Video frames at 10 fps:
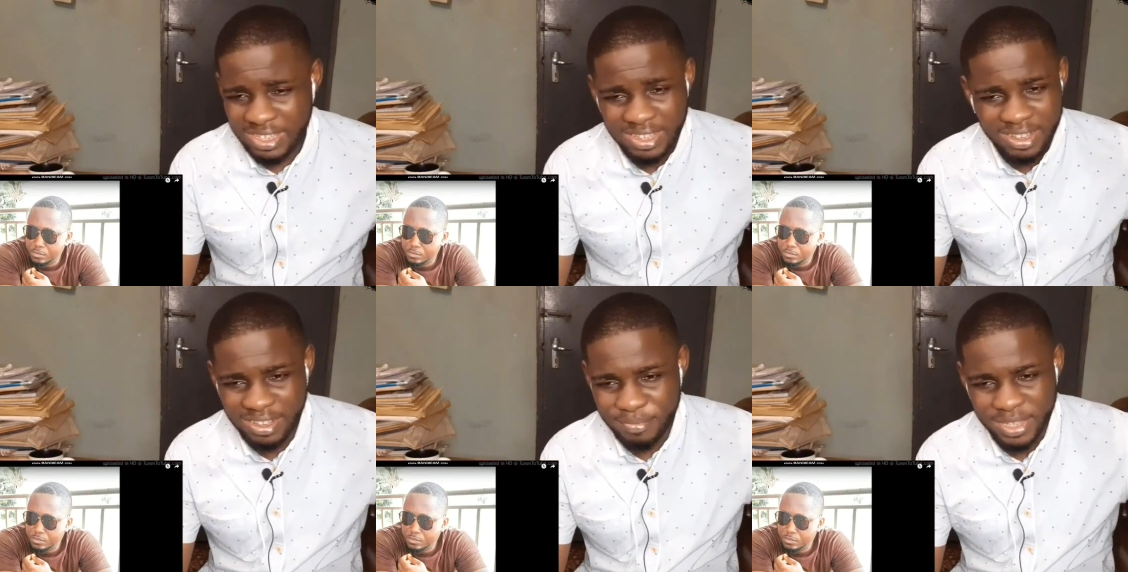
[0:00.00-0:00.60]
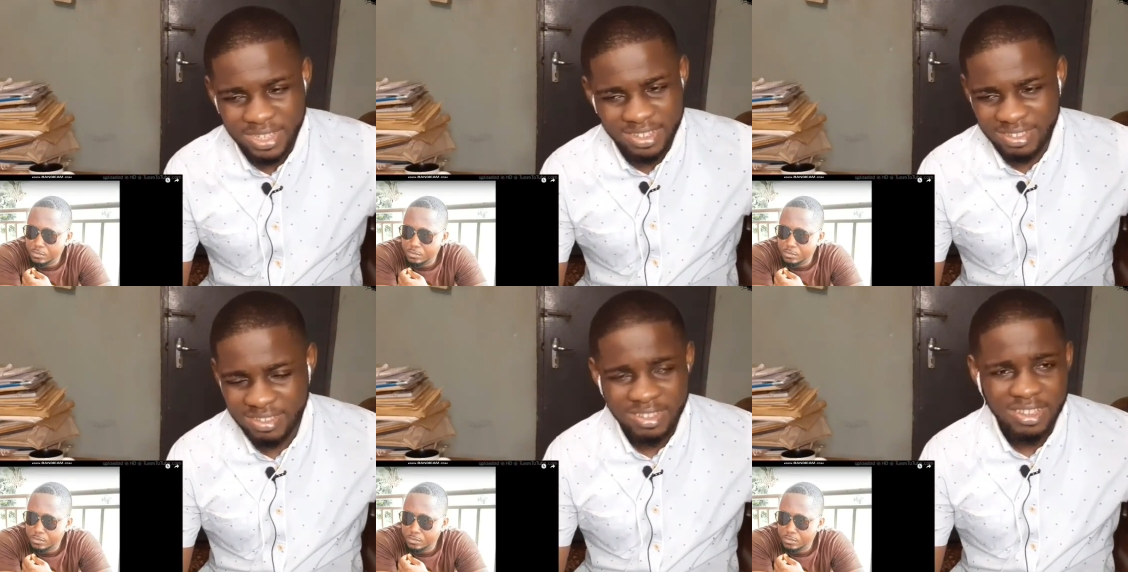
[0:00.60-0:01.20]
Speaker 1: here, yeah,
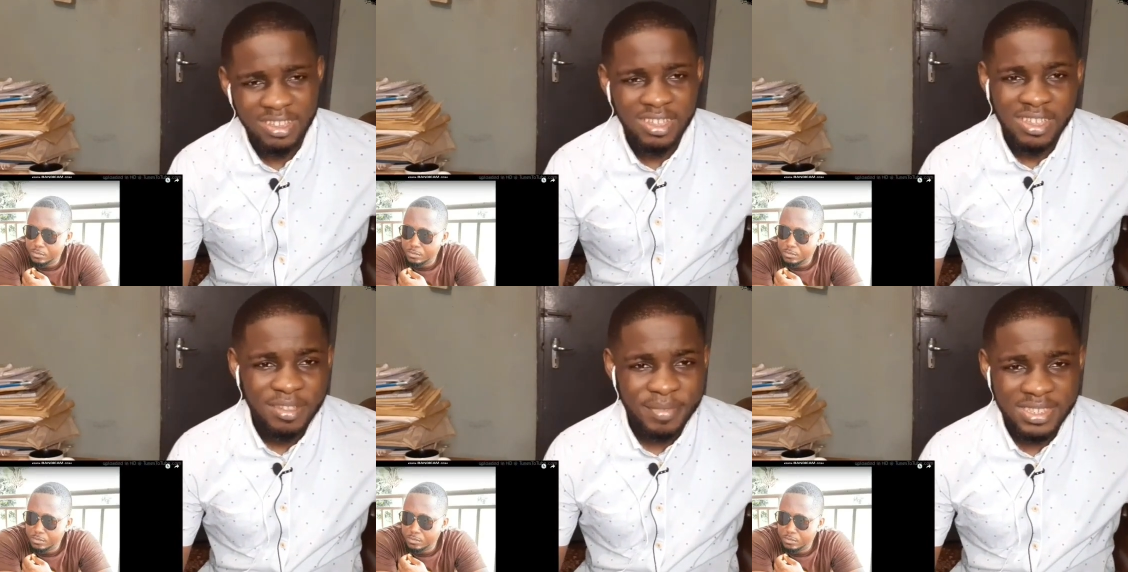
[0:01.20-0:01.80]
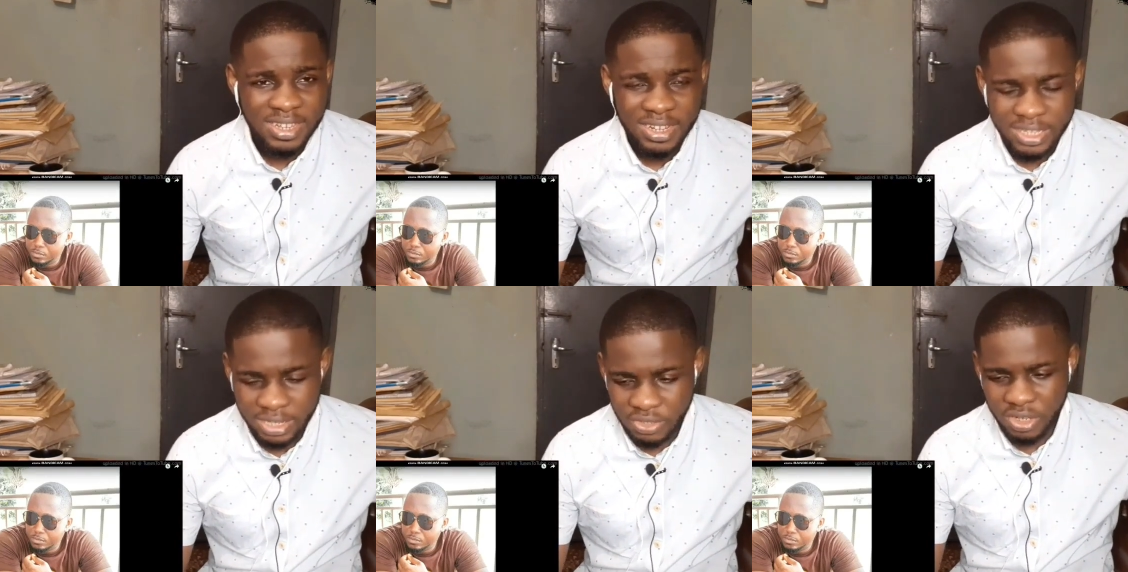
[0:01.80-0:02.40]
amen.
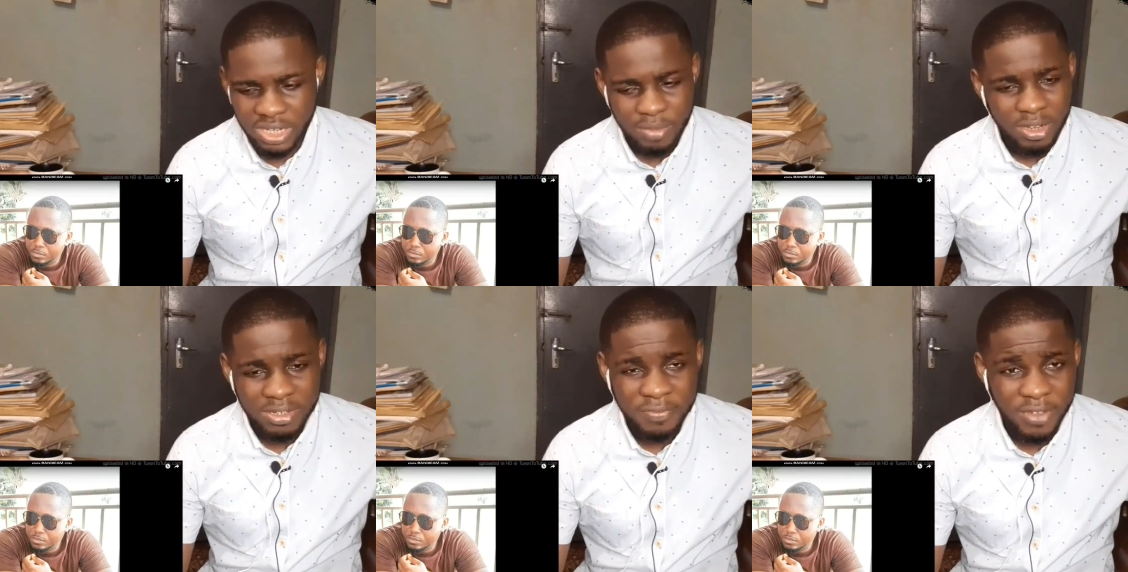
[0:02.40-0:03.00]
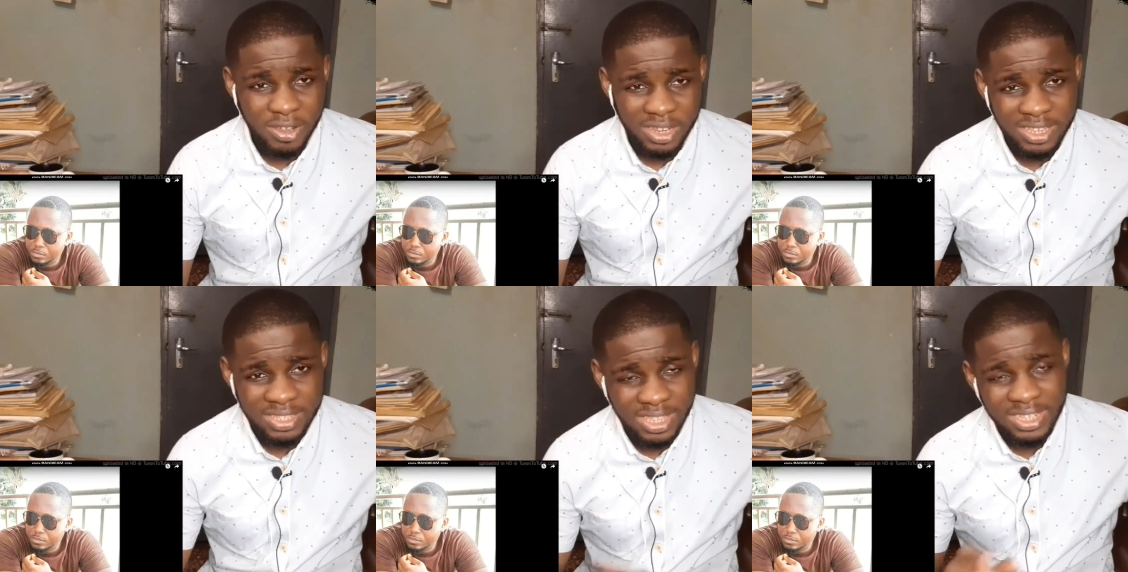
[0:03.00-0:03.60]
Basically, he's talking about the
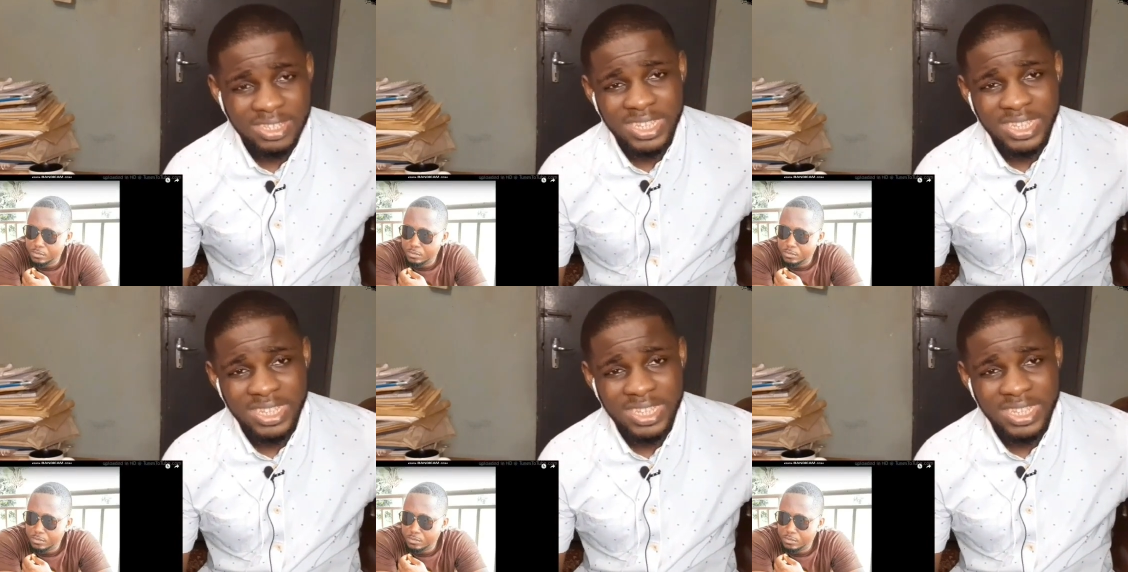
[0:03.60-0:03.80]
violence that the